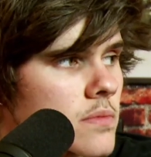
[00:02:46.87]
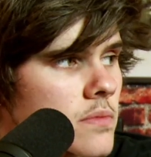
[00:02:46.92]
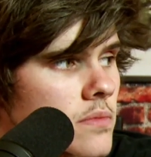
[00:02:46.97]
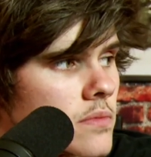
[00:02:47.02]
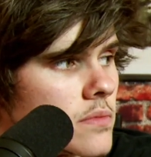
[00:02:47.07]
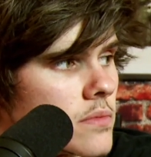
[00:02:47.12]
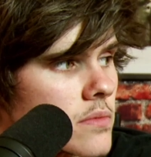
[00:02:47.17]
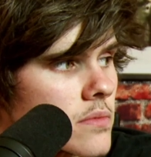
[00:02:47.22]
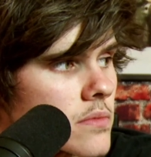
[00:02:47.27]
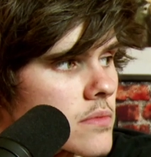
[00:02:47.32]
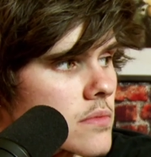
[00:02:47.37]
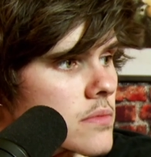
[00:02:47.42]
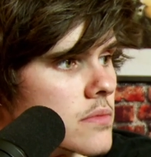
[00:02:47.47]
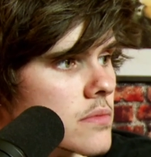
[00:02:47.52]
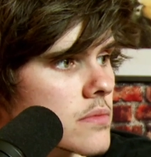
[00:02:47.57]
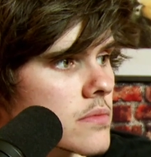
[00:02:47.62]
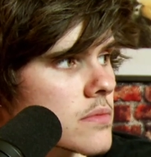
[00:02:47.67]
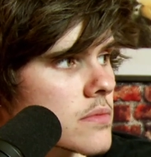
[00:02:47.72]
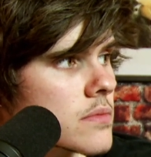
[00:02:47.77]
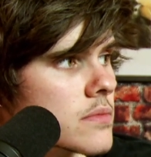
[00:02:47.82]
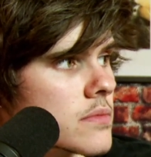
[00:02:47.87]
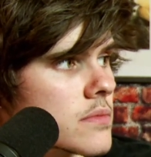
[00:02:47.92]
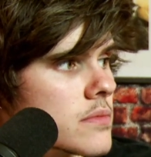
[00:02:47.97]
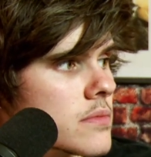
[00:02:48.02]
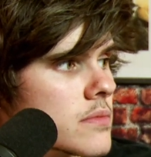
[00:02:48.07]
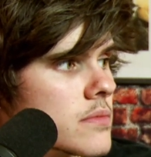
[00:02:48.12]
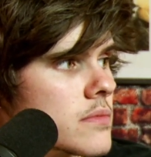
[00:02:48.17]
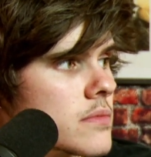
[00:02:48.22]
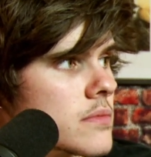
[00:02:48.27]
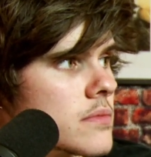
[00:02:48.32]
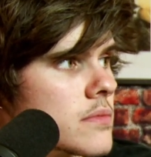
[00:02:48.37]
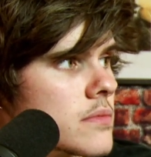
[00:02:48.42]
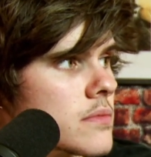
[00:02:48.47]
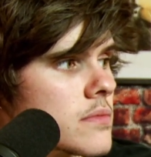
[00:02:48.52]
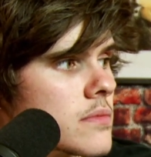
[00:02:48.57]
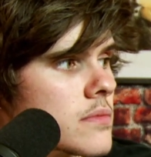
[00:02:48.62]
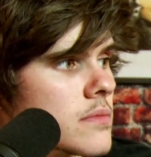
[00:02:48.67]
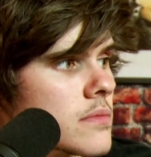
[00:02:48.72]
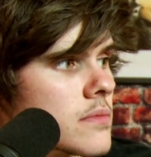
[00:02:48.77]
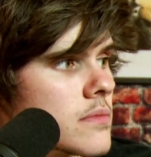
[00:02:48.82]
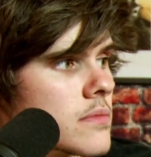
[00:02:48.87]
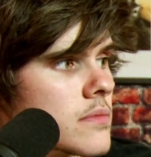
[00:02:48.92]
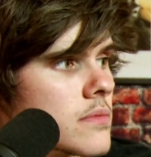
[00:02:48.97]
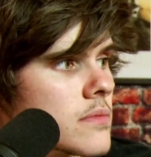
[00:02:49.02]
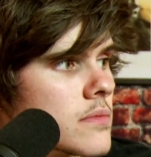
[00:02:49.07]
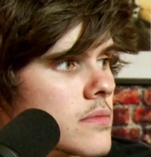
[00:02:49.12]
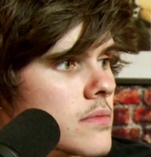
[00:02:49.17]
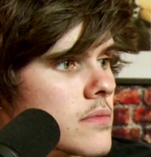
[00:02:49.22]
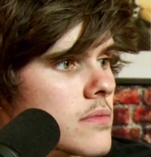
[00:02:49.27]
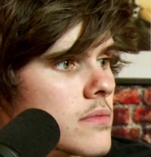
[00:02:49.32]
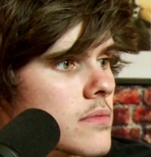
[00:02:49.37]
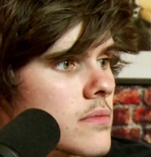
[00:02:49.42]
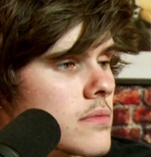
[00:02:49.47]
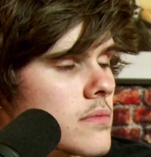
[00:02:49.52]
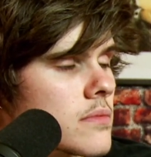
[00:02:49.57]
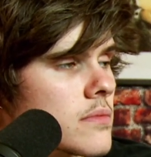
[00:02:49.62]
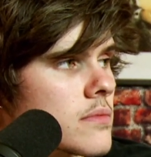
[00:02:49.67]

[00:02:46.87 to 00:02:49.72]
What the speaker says: [no speech]